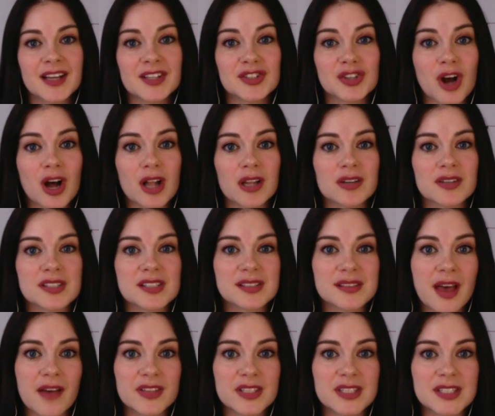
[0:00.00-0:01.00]

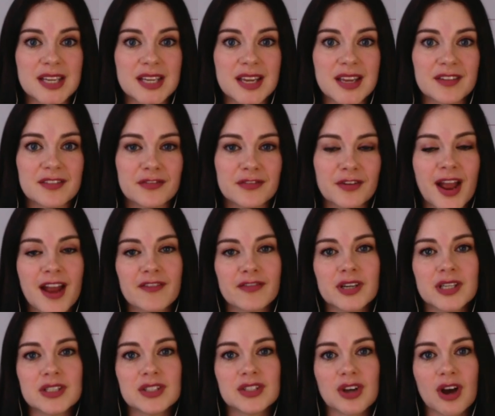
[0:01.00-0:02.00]
$1.70 for
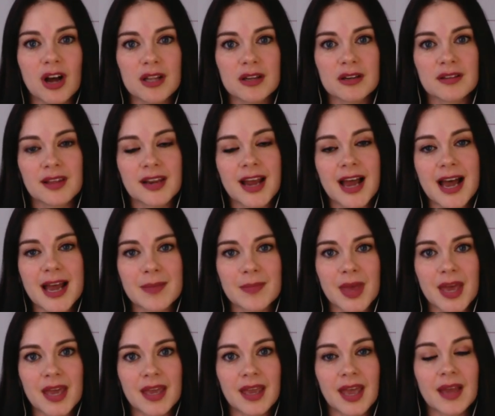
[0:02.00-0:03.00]
every dollar that I
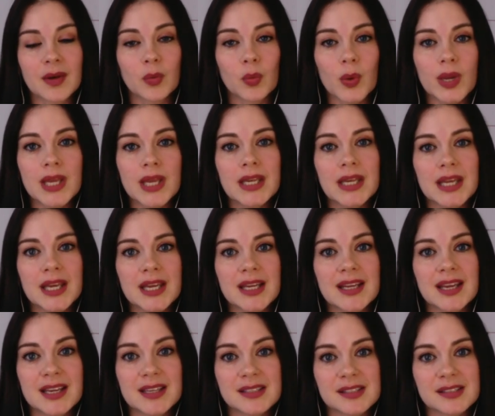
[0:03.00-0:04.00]
make, and we
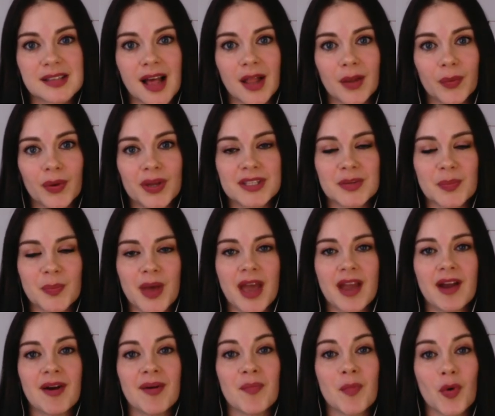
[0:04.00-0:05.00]
need his salary to
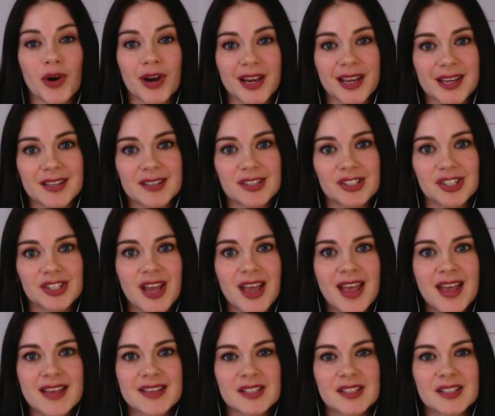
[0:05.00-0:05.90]
pay our mortgage.